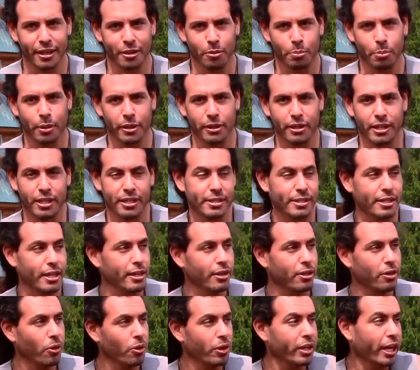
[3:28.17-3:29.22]
but they said,
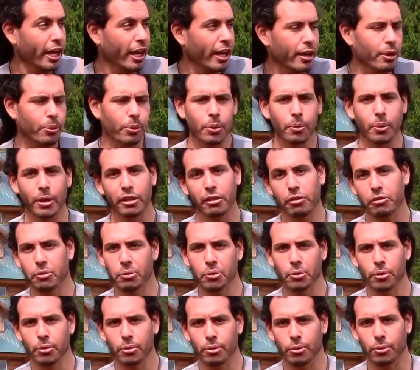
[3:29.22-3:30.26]
okay, we went
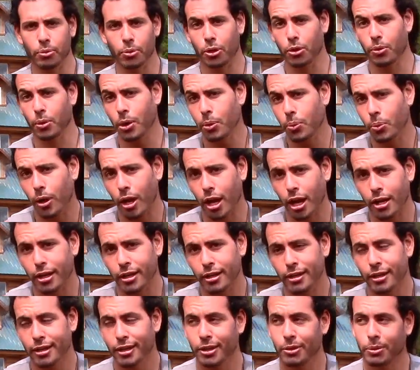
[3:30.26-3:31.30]
through World War One,
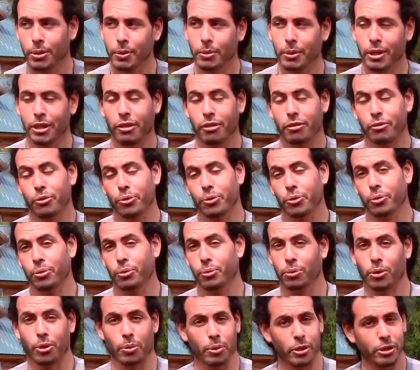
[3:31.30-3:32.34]
we went through
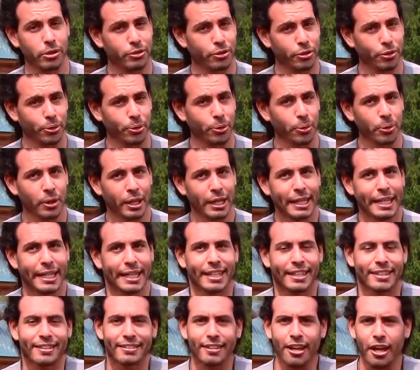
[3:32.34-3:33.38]
World War Two,
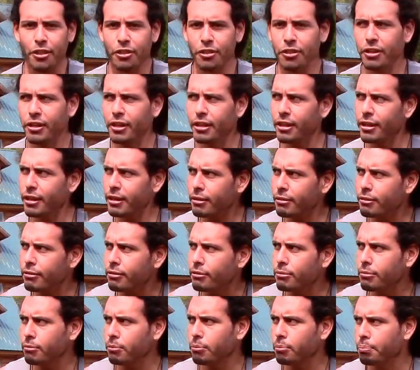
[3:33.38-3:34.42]
nothing
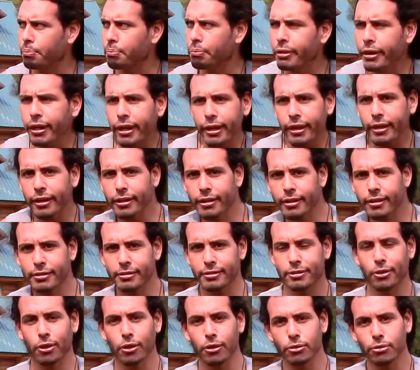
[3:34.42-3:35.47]
big is
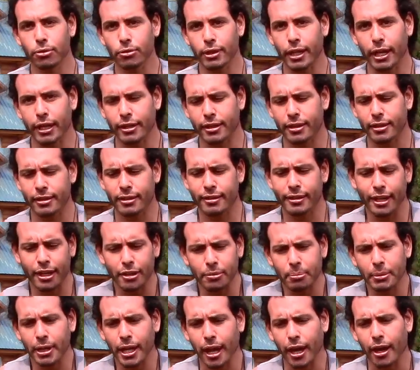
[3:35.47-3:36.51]
going to like get
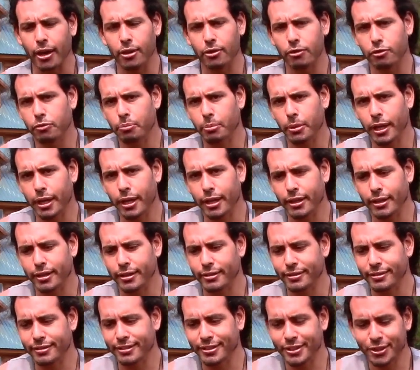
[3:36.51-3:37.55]
me out of my
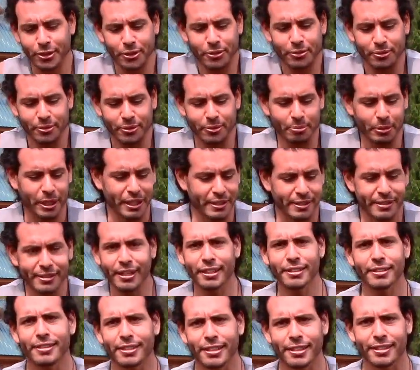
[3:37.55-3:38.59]
you know, my
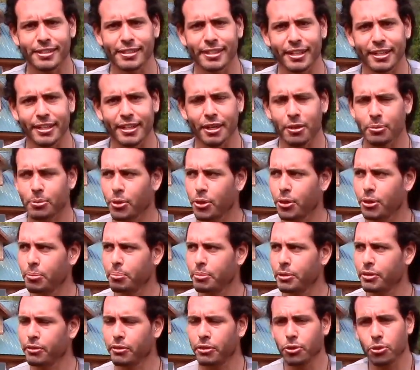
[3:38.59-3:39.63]
senses. Like I'm gonna
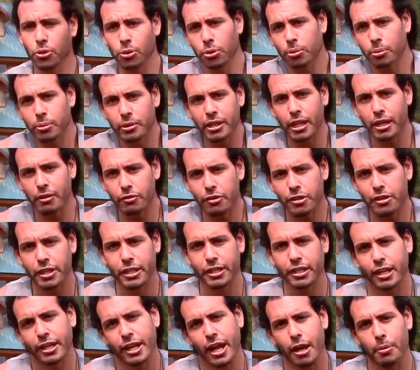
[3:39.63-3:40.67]
be cool with everything
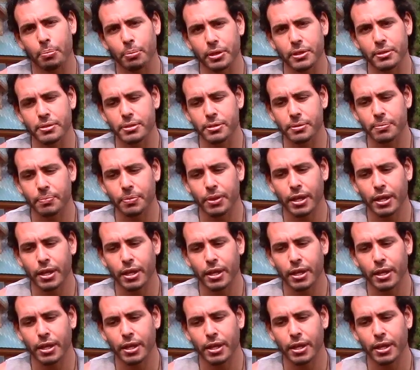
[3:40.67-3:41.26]
that happens.